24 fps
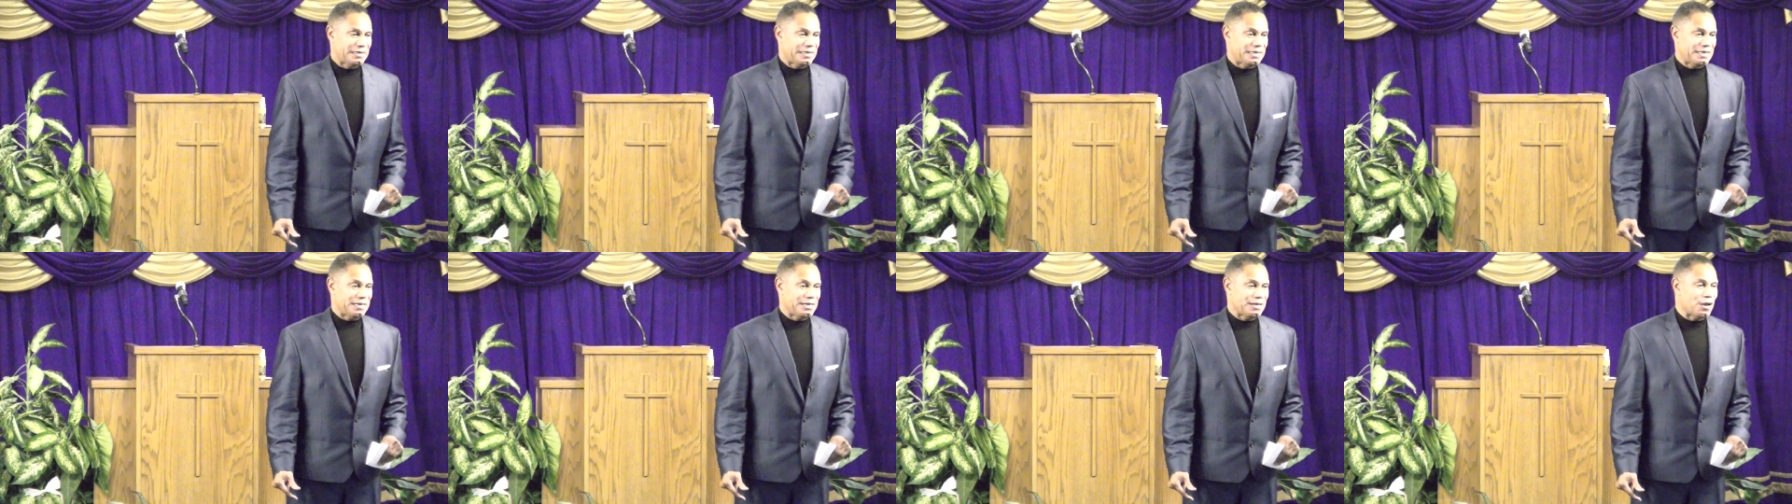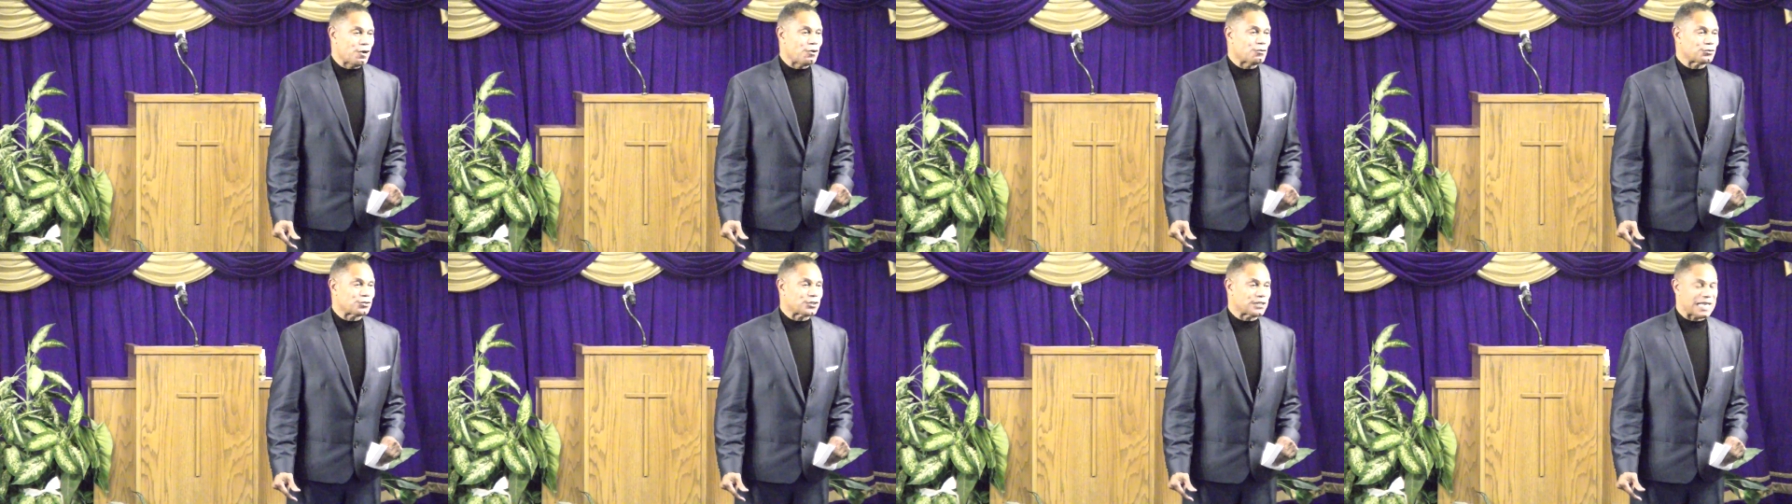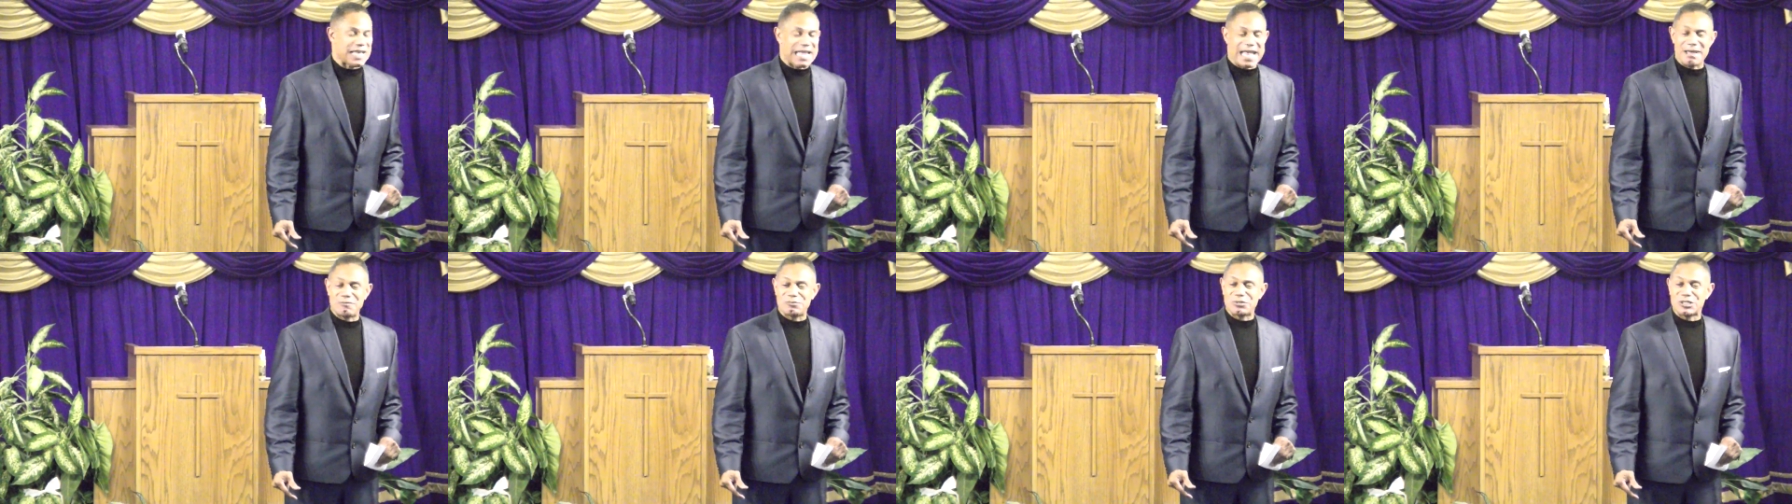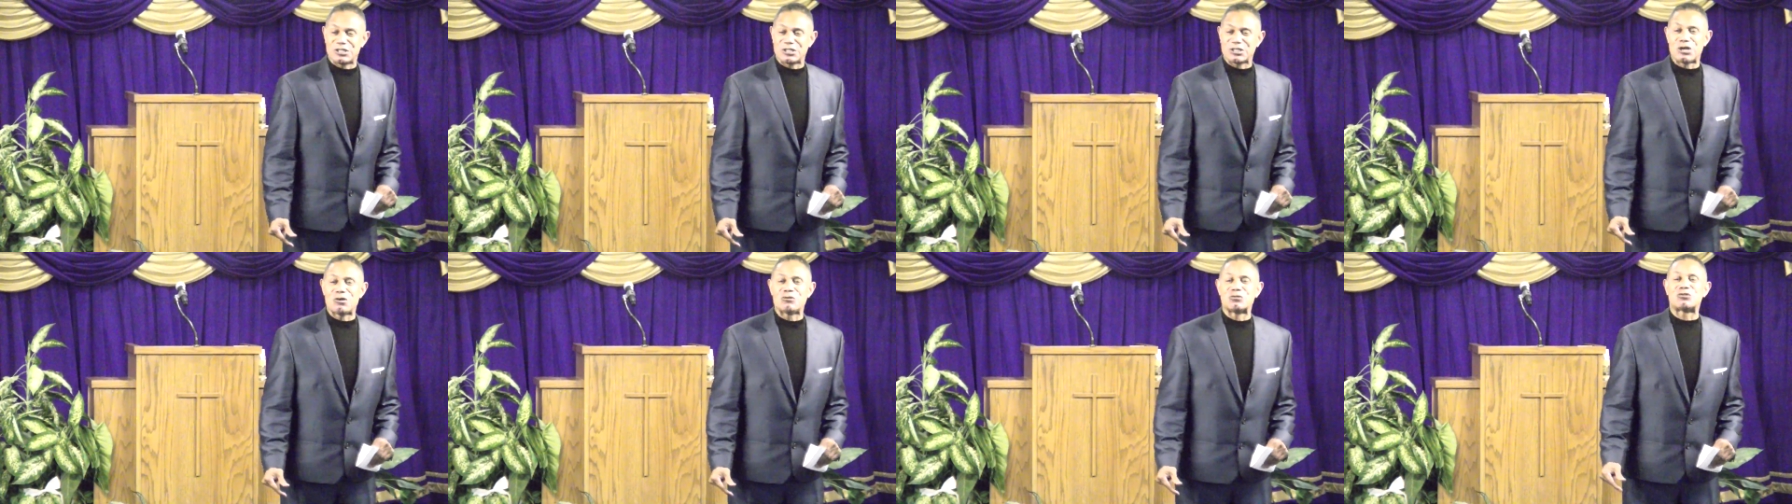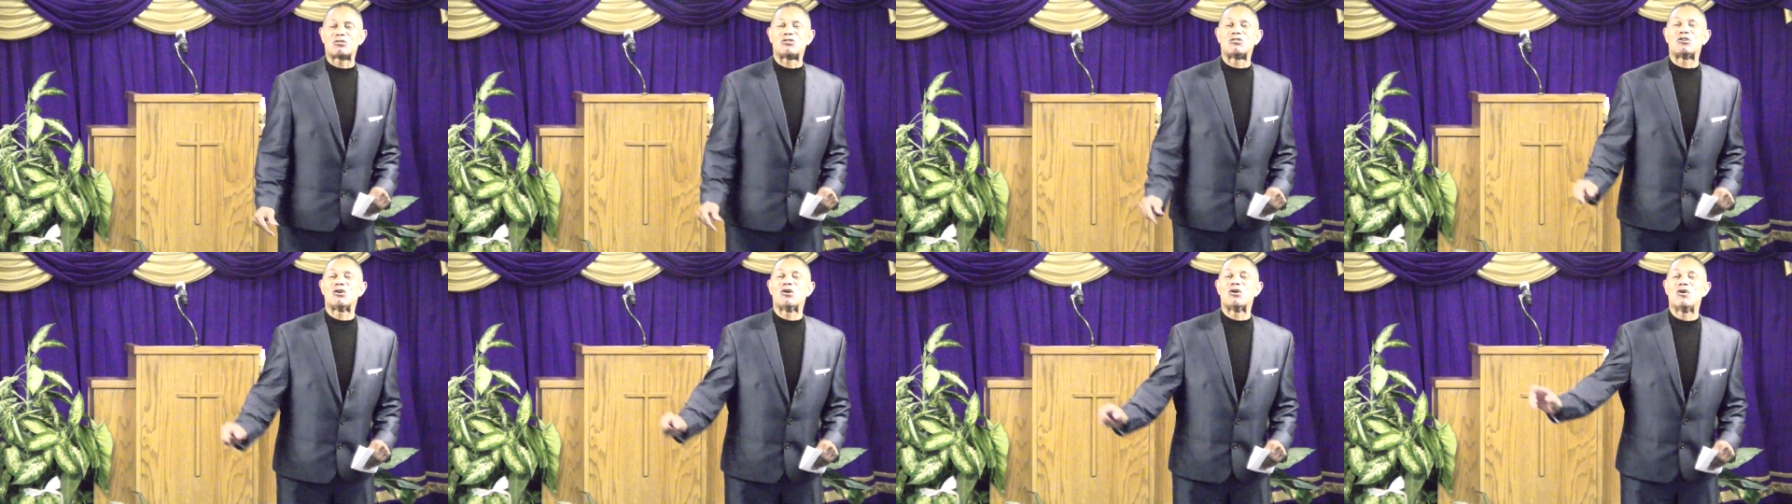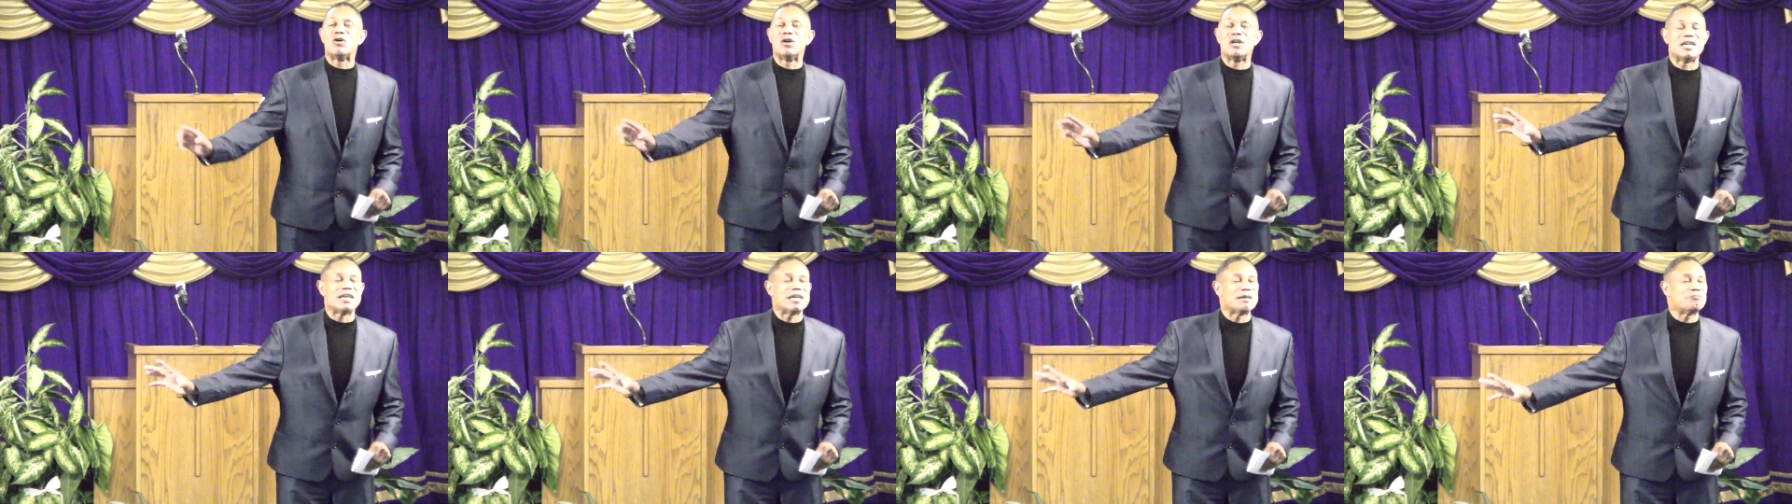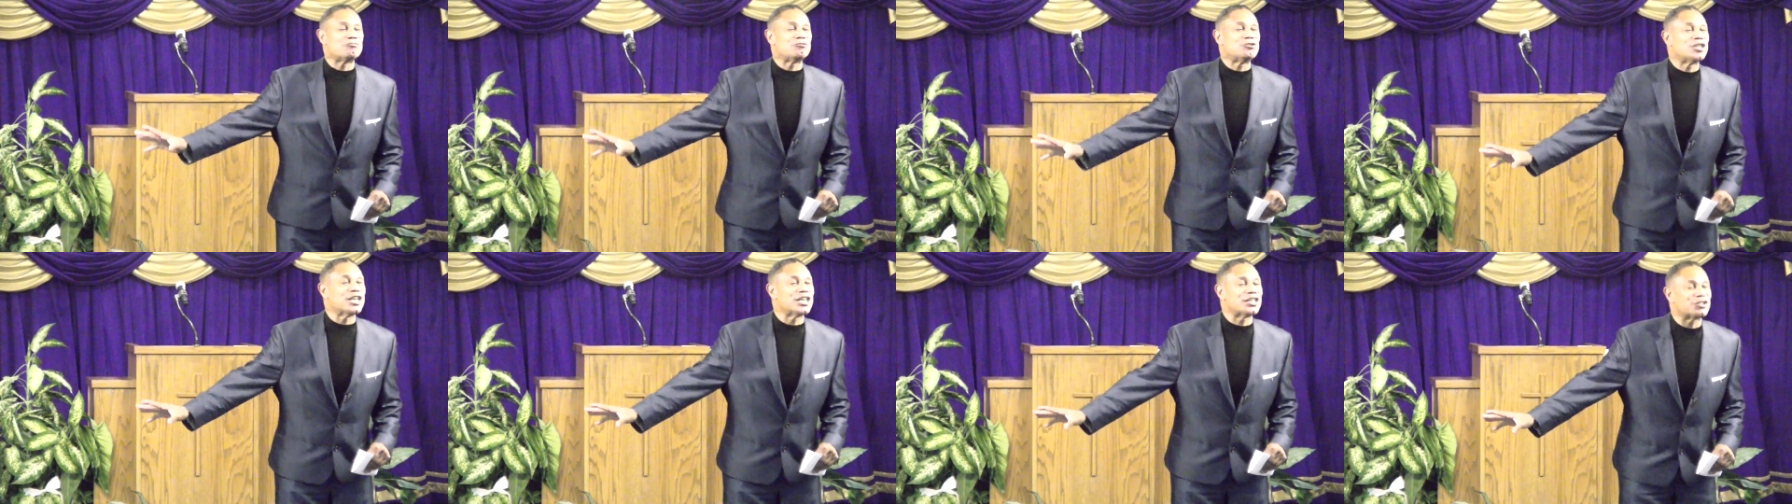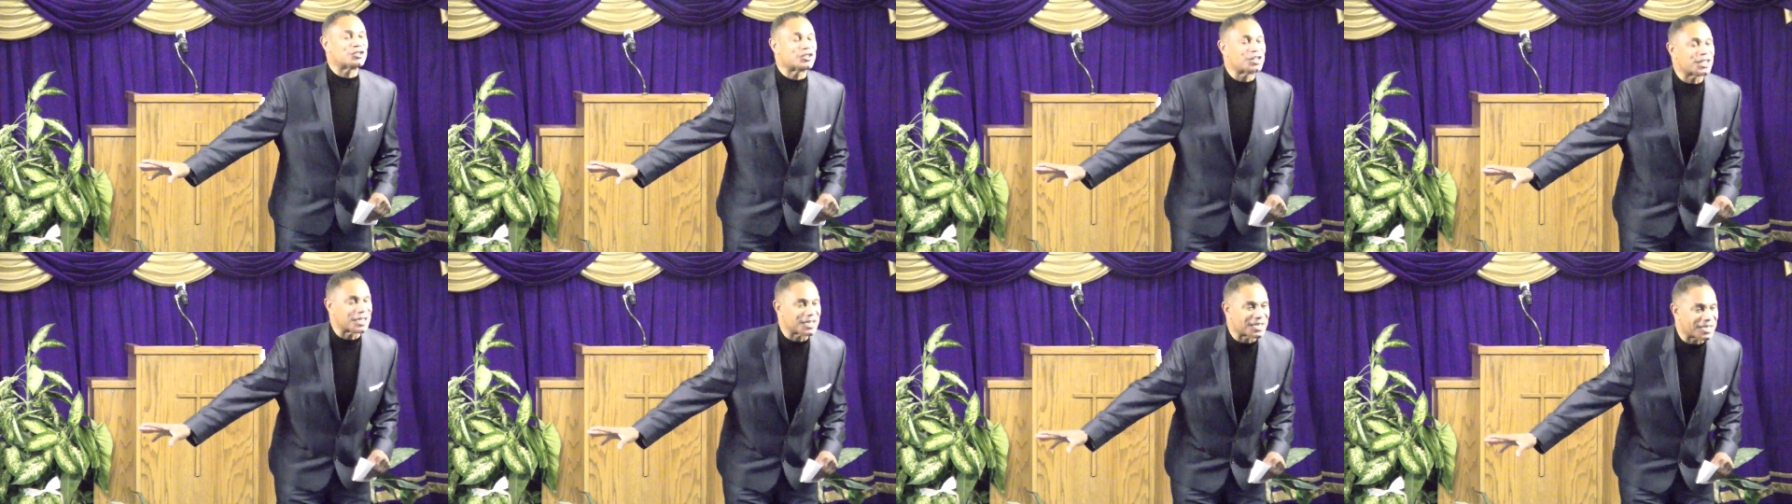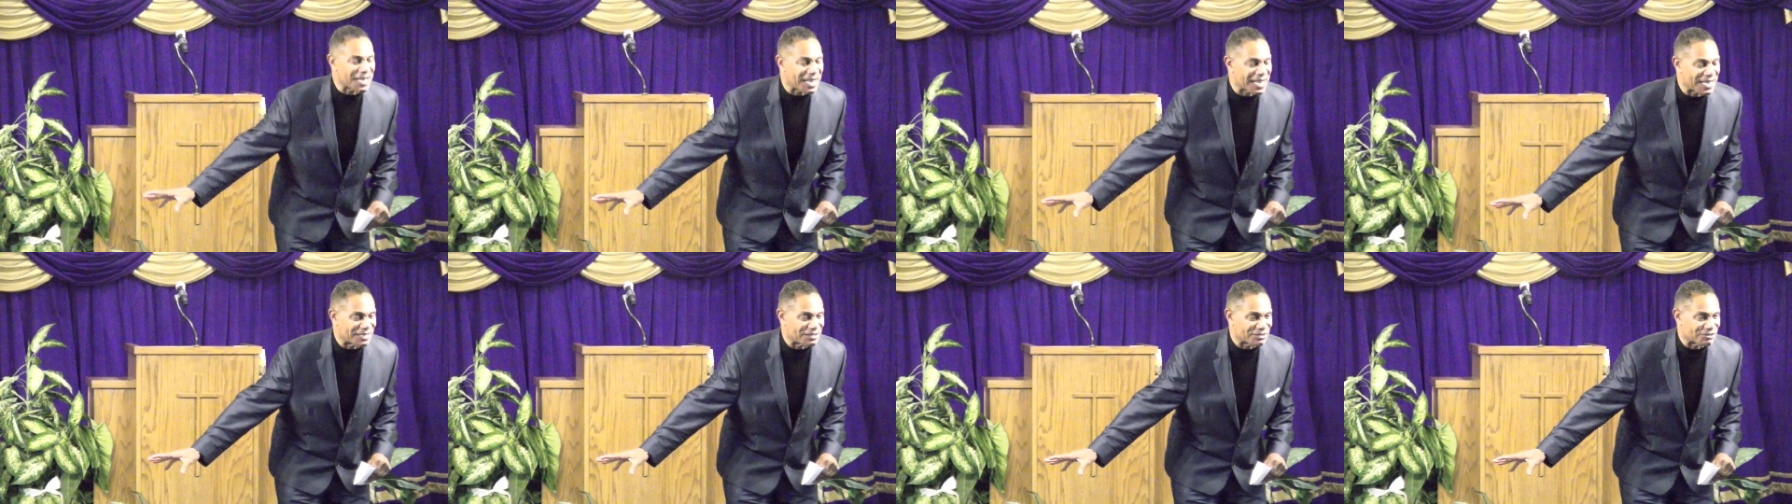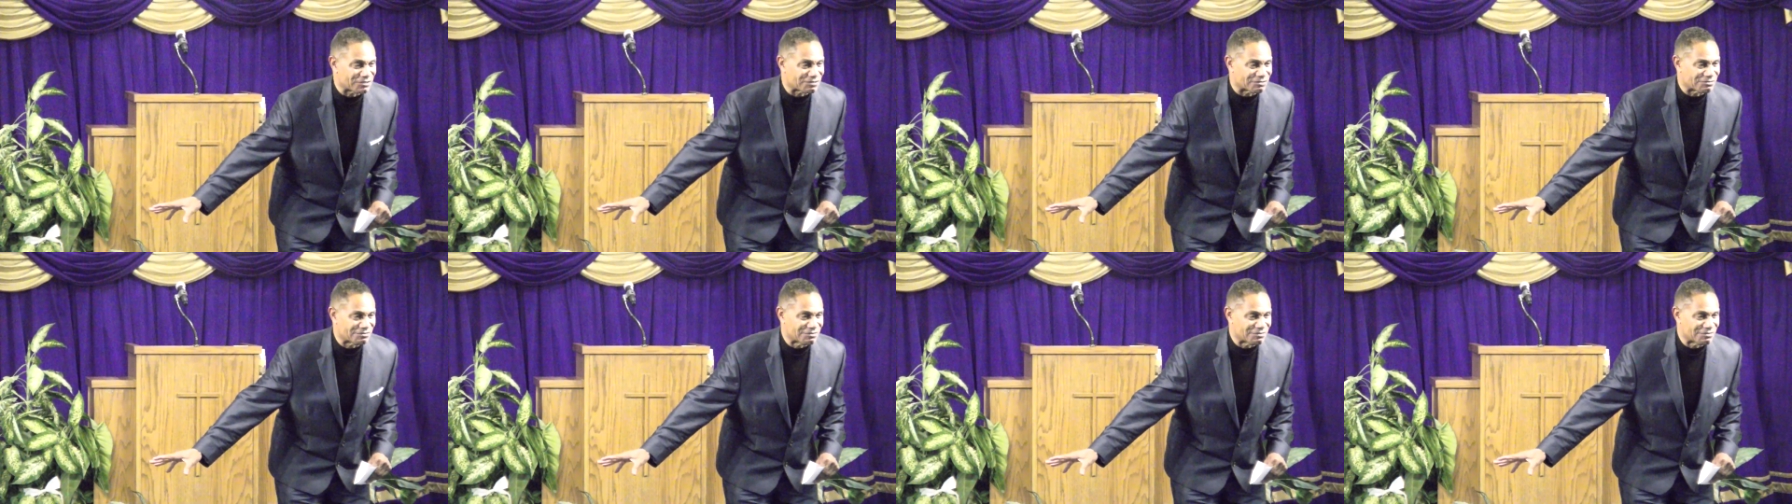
And don't say, I'm just going to store it up just in case